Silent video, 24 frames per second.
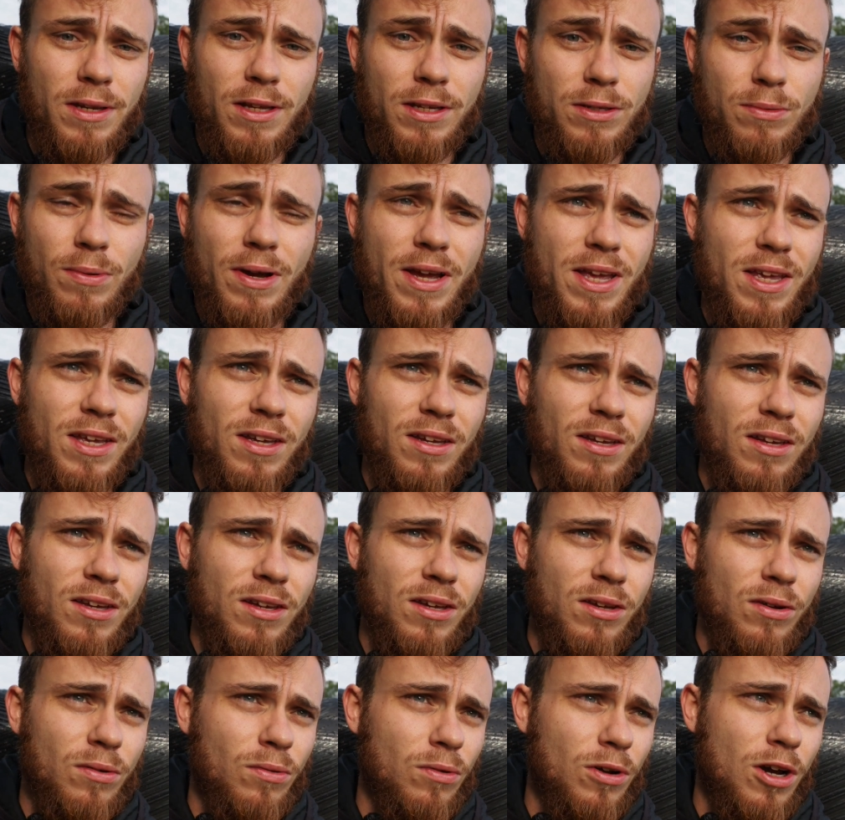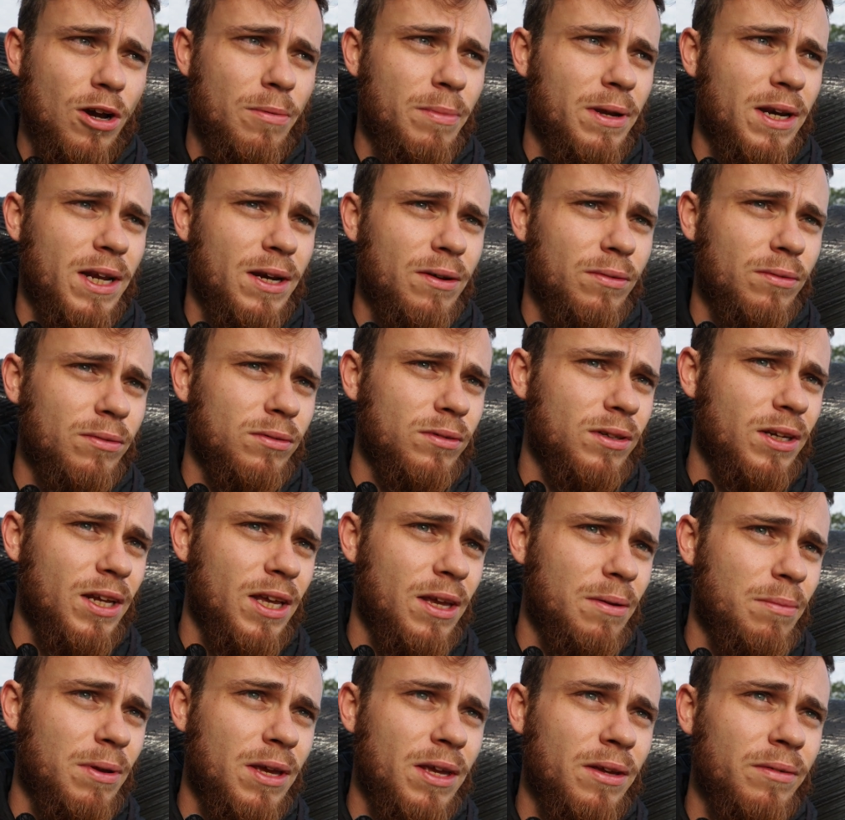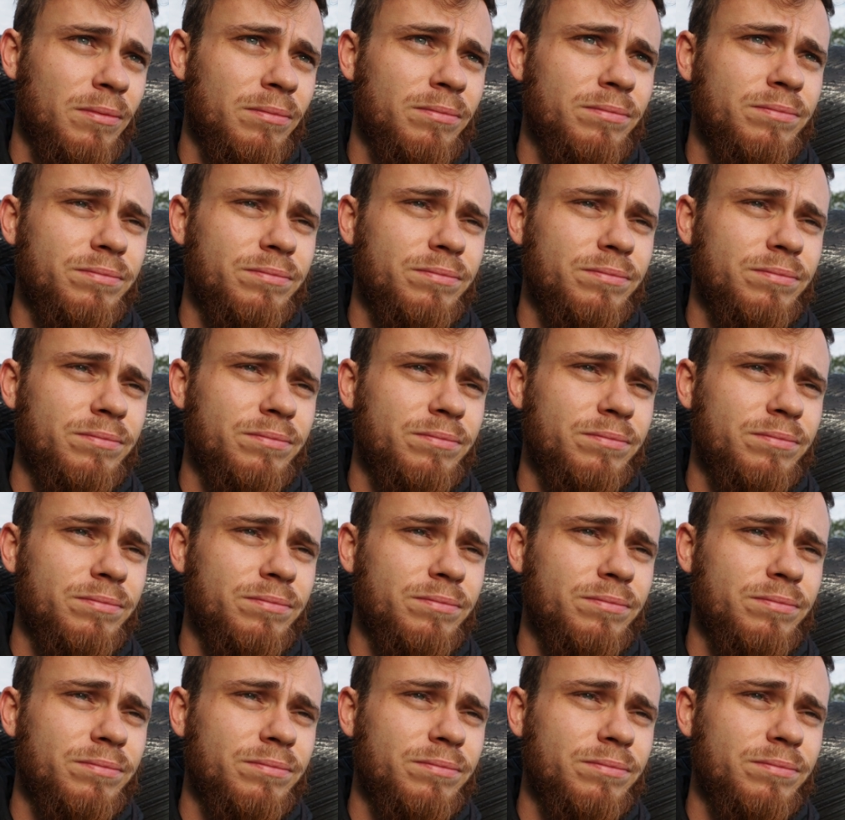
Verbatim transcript: this way or coming out near me.